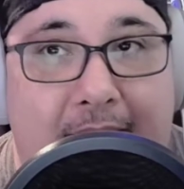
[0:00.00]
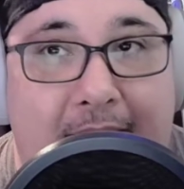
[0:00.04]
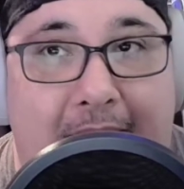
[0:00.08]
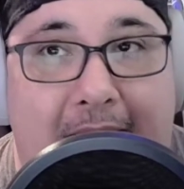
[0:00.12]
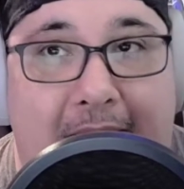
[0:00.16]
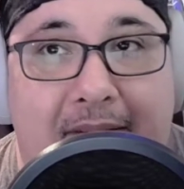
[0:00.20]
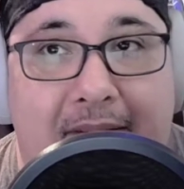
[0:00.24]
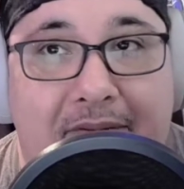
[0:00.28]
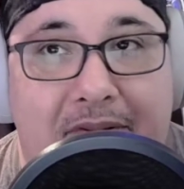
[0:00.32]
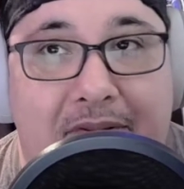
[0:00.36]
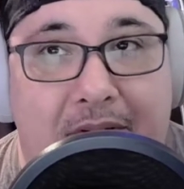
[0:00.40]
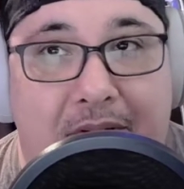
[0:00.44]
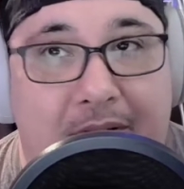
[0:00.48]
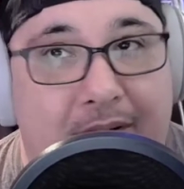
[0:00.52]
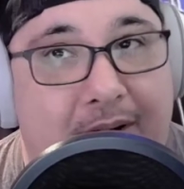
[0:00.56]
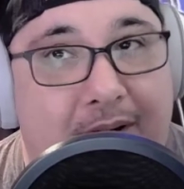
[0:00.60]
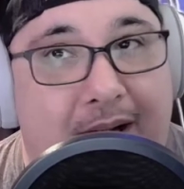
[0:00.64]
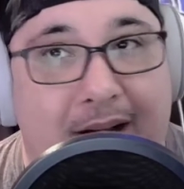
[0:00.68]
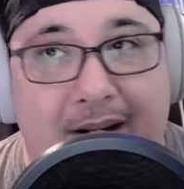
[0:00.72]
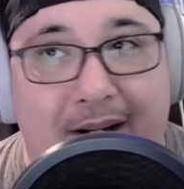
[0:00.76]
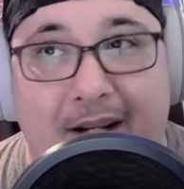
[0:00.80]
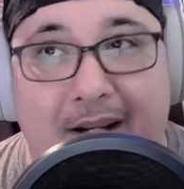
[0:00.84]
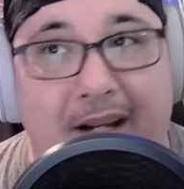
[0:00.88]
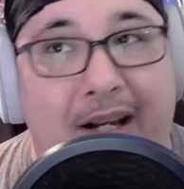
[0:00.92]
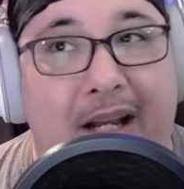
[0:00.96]
after
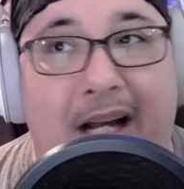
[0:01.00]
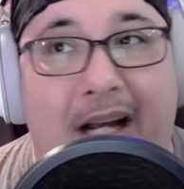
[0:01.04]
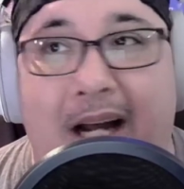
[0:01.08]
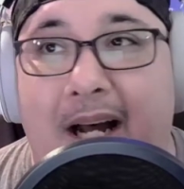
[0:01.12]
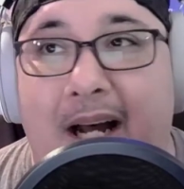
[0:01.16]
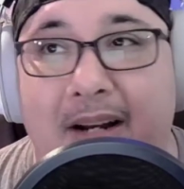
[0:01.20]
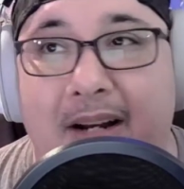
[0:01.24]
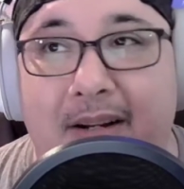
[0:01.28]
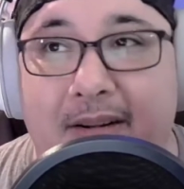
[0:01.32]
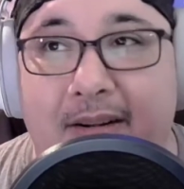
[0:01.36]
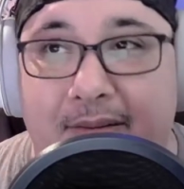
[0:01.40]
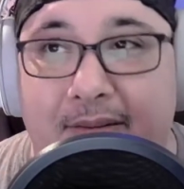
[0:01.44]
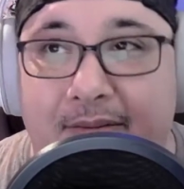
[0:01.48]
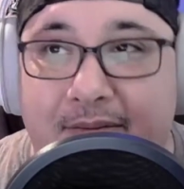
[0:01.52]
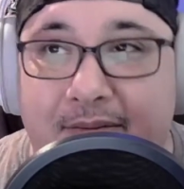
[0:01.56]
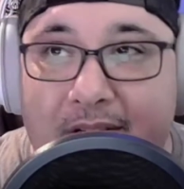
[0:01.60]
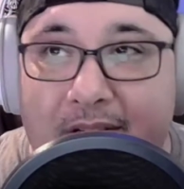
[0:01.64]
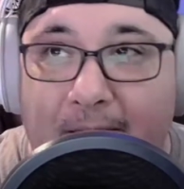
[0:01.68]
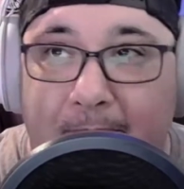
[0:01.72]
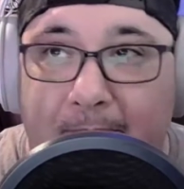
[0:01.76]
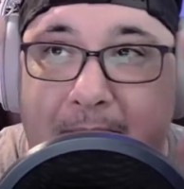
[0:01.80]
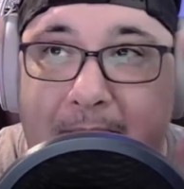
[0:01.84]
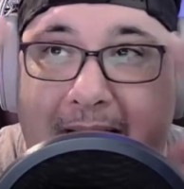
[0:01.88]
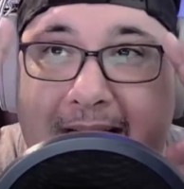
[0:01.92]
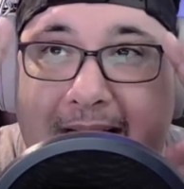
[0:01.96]
a lot of
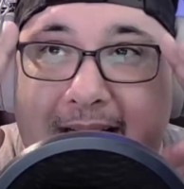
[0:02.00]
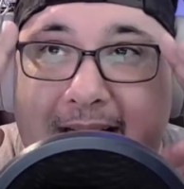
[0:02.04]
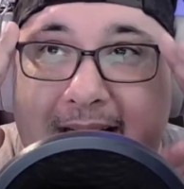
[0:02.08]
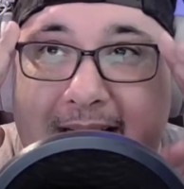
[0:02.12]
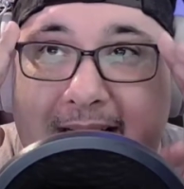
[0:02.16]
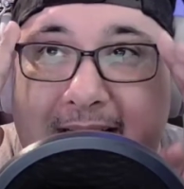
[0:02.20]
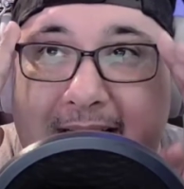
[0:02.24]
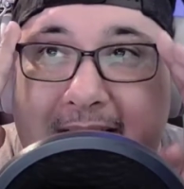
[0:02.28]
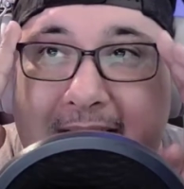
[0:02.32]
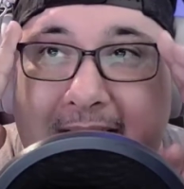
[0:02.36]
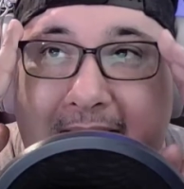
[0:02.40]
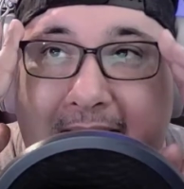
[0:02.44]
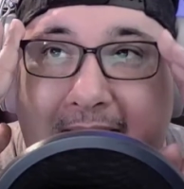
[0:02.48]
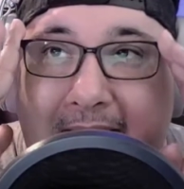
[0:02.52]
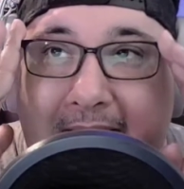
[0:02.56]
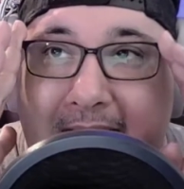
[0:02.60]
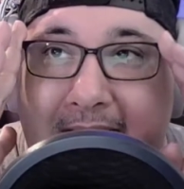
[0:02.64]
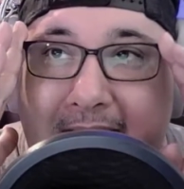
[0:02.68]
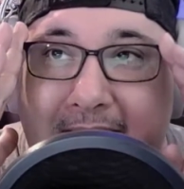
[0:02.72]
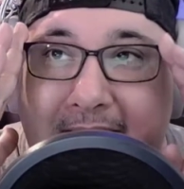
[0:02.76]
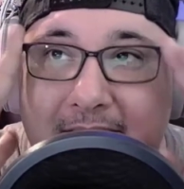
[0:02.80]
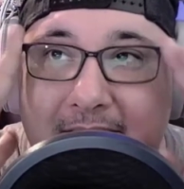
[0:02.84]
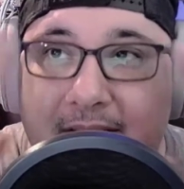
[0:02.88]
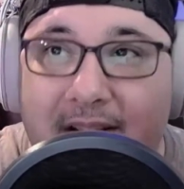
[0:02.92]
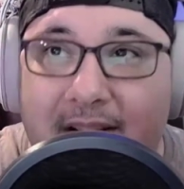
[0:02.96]
debating
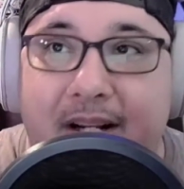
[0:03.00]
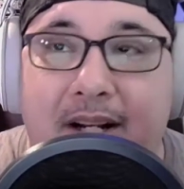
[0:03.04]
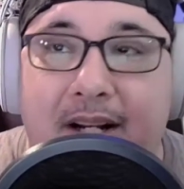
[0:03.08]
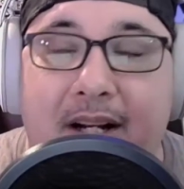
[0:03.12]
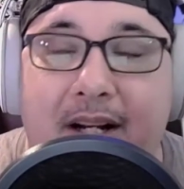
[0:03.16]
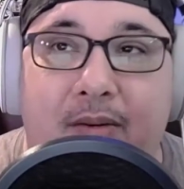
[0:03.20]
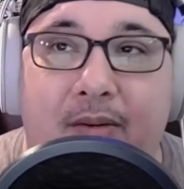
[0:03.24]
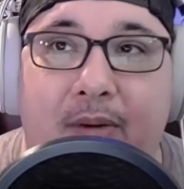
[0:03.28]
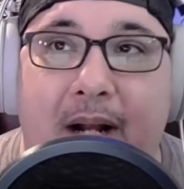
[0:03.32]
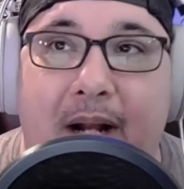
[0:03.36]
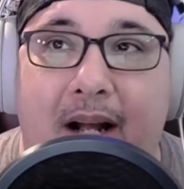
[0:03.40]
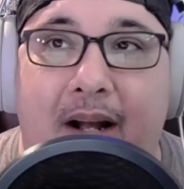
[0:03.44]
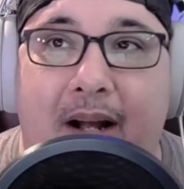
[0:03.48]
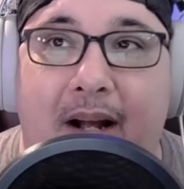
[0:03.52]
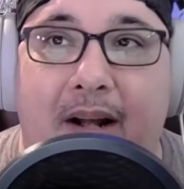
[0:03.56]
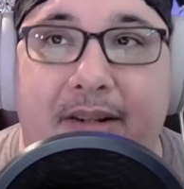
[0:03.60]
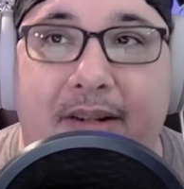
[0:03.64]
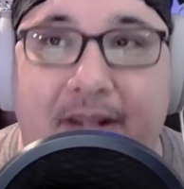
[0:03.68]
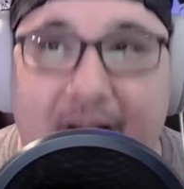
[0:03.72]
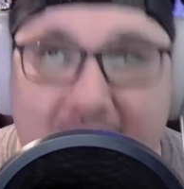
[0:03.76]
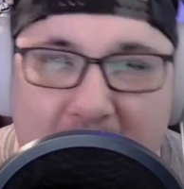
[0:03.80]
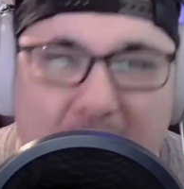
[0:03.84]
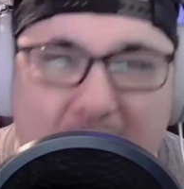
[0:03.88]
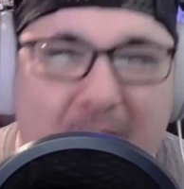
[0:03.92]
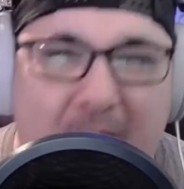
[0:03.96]
and sitting
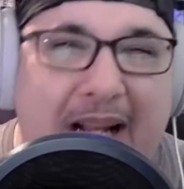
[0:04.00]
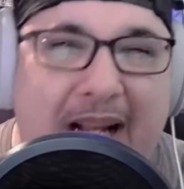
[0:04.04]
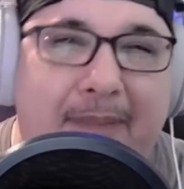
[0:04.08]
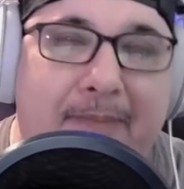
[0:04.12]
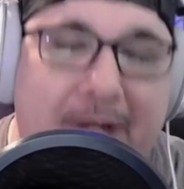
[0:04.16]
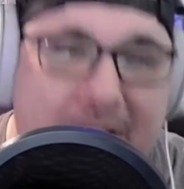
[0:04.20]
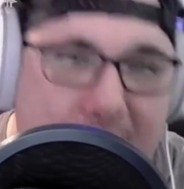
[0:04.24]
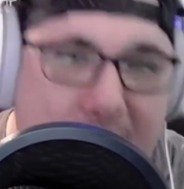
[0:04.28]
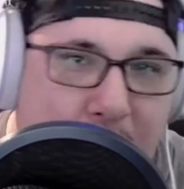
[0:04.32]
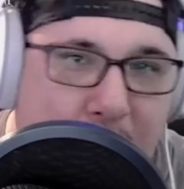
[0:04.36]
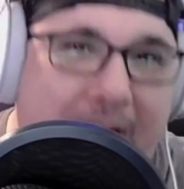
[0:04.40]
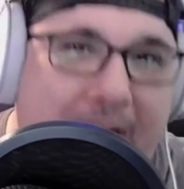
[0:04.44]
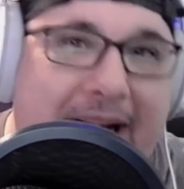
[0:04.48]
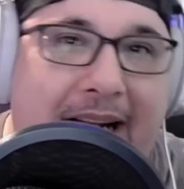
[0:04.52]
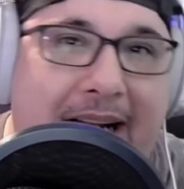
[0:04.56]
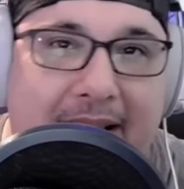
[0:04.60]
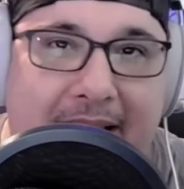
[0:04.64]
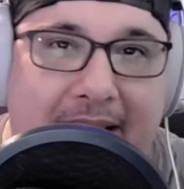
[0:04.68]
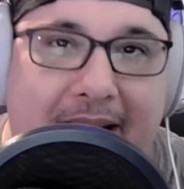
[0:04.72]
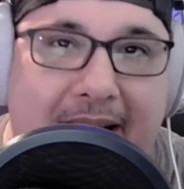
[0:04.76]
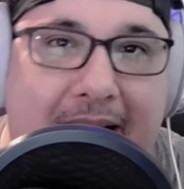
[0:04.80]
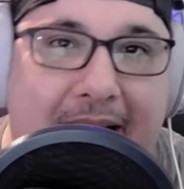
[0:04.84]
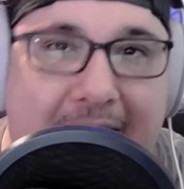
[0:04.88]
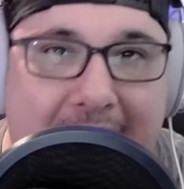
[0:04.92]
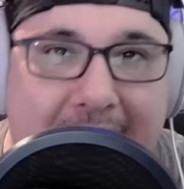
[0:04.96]
around, you know, in between
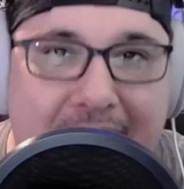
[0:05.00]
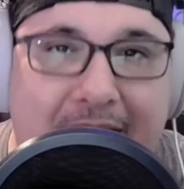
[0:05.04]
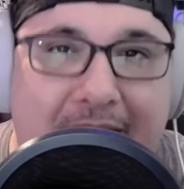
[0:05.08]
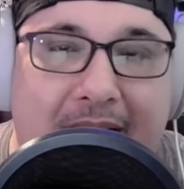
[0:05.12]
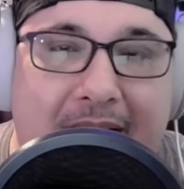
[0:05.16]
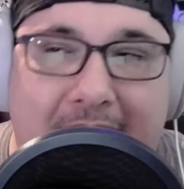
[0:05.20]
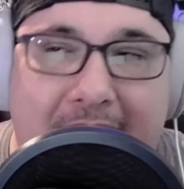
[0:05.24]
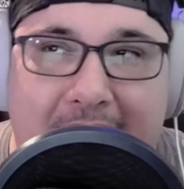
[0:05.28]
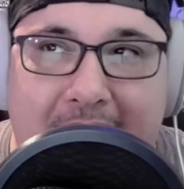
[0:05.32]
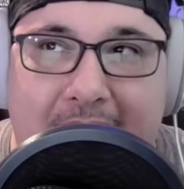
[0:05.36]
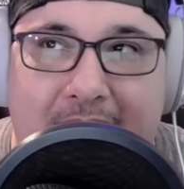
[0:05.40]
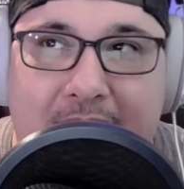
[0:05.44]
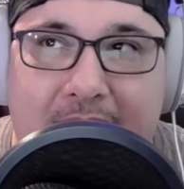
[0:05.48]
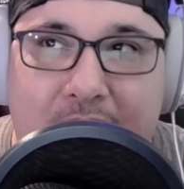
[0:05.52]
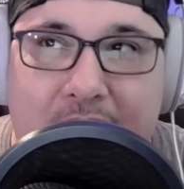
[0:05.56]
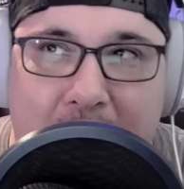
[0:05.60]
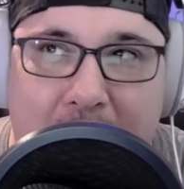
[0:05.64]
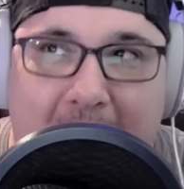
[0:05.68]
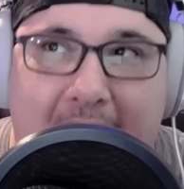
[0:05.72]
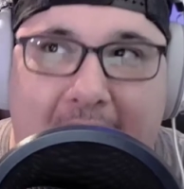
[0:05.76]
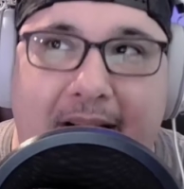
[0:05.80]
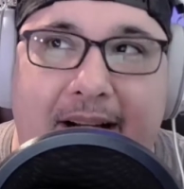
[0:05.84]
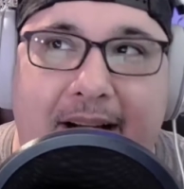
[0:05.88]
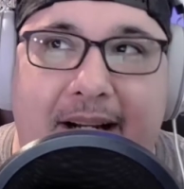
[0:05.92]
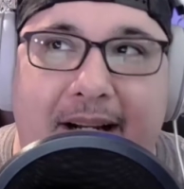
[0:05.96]
the
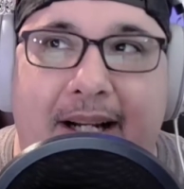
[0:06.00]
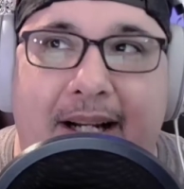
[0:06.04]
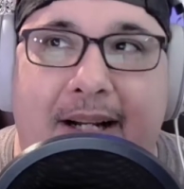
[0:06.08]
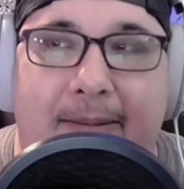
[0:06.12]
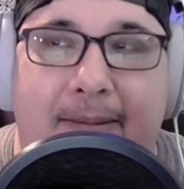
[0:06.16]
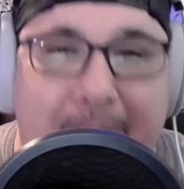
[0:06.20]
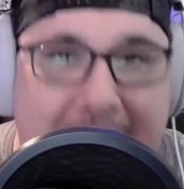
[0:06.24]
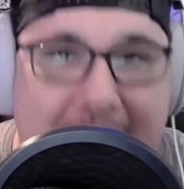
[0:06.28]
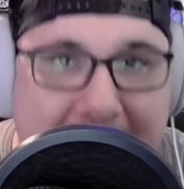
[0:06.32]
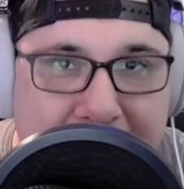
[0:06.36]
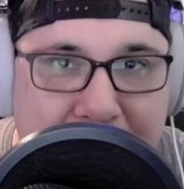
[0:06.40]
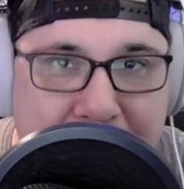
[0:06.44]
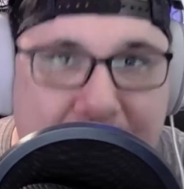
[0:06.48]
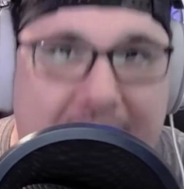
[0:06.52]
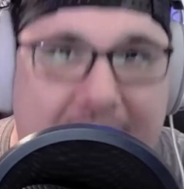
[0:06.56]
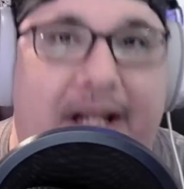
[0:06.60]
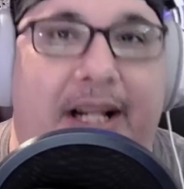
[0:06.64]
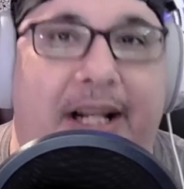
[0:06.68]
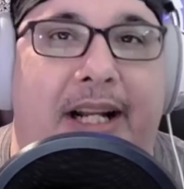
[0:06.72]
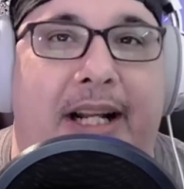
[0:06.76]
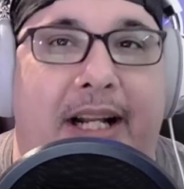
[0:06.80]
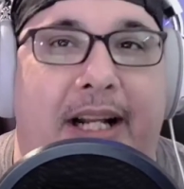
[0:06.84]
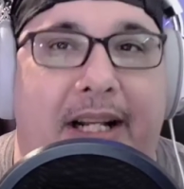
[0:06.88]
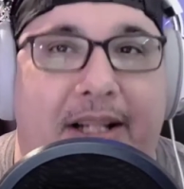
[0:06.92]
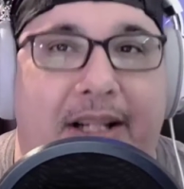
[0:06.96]
crying and binge
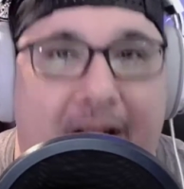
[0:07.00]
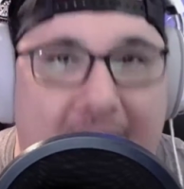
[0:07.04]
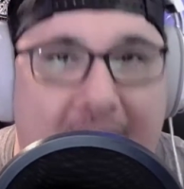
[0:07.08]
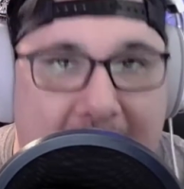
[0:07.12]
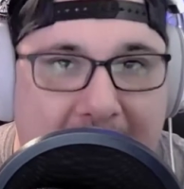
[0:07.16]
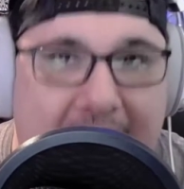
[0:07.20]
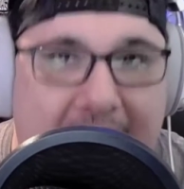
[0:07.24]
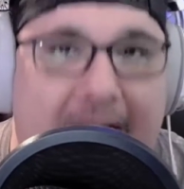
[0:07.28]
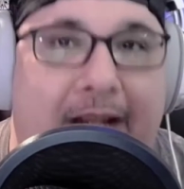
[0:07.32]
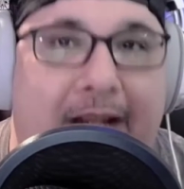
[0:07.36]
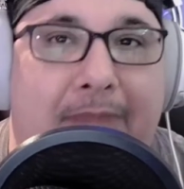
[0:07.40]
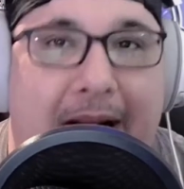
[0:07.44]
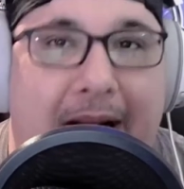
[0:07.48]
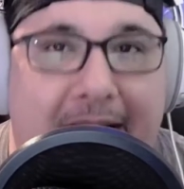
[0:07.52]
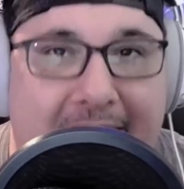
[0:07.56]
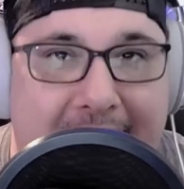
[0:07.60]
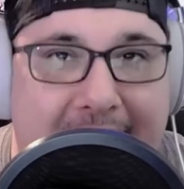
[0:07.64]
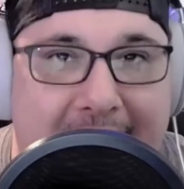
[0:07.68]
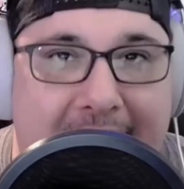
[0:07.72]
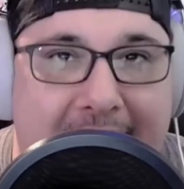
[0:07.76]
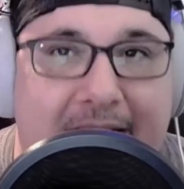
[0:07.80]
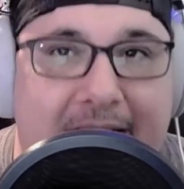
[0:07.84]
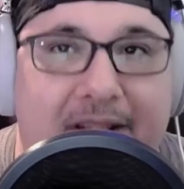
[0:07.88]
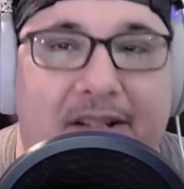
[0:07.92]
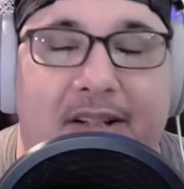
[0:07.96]
eating and the hugging my
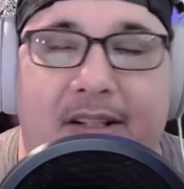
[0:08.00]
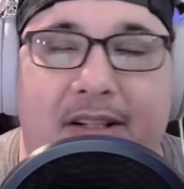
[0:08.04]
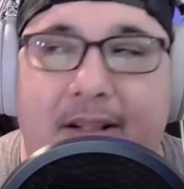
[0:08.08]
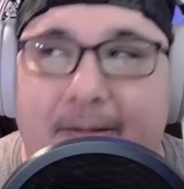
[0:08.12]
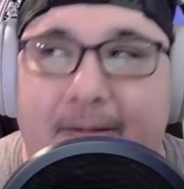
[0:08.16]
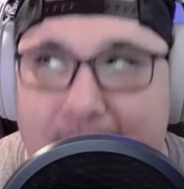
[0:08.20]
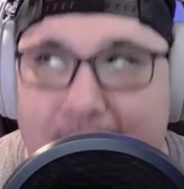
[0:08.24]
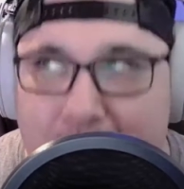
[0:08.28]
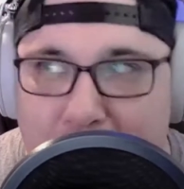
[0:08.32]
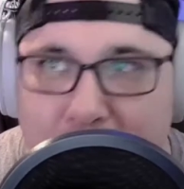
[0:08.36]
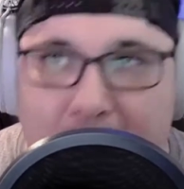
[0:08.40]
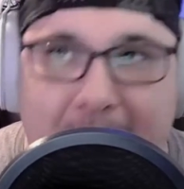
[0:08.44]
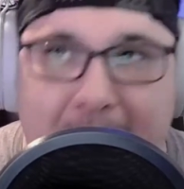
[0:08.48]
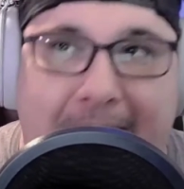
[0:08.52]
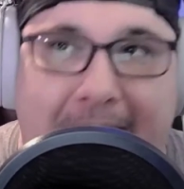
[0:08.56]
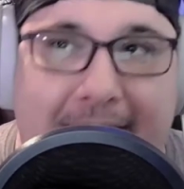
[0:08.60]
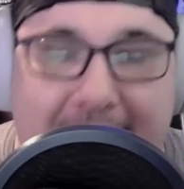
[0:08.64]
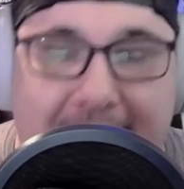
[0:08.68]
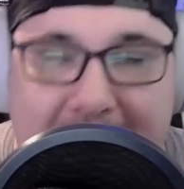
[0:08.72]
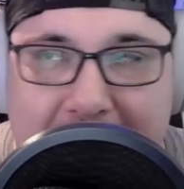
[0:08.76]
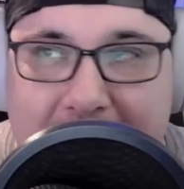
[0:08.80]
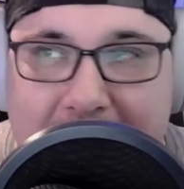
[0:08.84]
knees and the probate